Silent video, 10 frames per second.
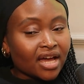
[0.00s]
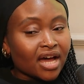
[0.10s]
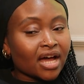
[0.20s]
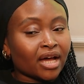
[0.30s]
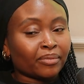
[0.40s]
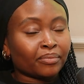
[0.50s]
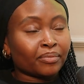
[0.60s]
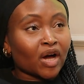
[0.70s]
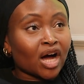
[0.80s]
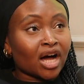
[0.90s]

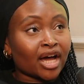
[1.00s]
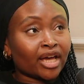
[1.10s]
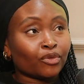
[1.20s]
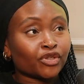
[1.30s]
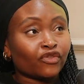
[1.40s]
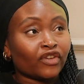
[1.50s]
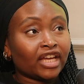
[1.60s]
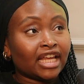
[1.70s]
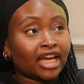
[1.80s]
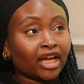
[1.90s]
I was
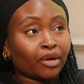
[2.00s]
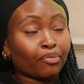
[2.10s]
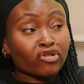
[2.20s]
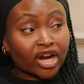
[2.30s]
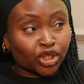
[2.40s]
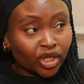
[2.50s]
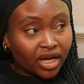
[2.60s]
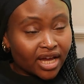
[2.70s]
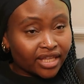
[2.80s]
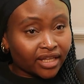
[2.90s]
feeling pressure,
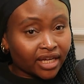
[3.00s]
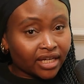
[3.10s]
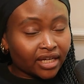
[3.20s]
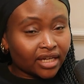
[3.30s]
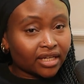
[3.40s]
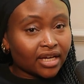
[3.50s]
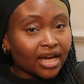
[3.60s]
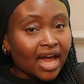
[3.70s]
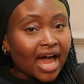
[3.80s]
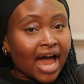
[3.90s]
I think,
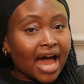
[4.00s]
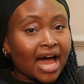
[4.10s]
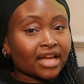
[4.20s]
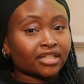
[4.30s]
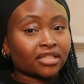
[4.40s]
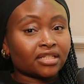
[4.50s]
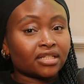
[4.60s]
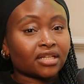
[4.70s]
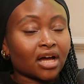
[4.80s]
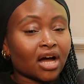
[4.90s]
and
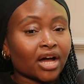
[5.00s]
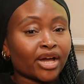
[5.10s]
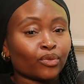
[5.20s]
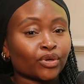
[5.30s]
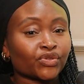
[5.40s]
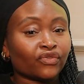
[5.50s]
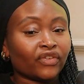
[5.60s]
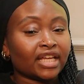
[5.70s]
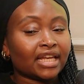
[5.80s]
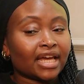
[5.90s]
I was
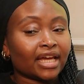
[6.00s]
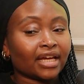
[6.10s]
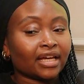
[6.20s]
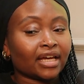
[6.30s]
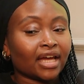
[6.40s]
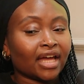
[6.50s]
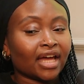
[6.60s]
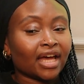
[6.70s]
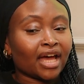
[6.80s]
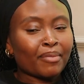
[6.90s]
feeling
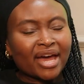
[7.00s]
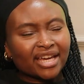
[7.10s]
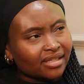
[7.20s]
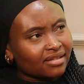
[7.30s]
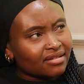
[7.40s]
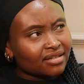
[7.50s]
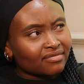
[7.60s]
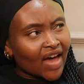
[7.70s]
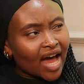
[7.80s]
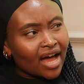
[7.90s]
amazed
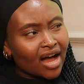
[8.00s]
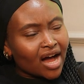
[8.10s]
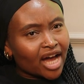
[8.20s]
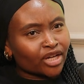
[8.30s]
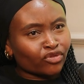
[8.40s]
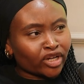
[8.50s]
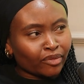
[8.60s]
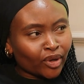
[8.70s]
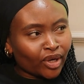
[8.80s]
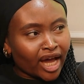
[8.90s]
that I had written a
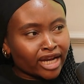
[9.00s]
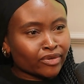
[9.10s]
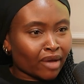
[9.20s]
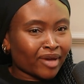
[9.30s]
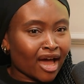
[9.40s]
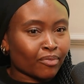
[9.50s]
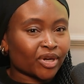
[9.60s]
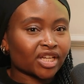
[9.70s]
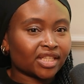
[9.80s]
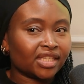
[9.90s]
book and it was coming out, because
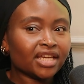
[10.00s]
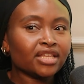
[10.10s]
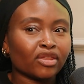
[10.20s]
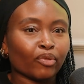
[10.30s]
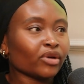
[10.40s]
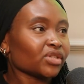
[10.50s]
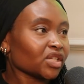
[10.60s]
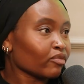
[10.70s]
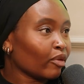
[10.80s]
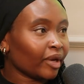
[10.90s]
I'd seen the process
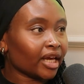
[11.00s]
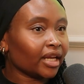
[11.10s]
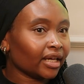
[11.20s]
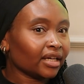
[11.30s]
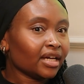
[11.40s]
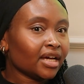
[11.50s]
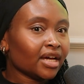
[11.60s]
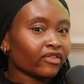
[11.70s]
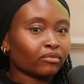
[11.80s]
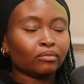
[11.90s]
from the beginning,
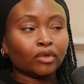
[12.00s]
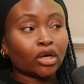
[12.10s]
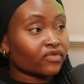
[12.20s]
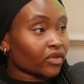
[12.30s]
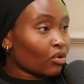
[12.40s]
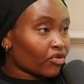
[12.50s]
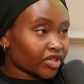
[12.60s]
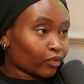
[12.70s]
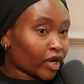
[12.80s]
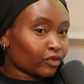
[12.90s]
from loads of other authors
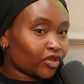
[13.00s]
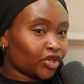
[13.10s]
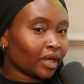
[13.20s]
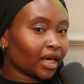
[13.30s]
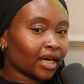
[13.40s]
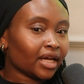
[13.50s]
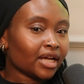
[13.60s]
I'd worked with doing it.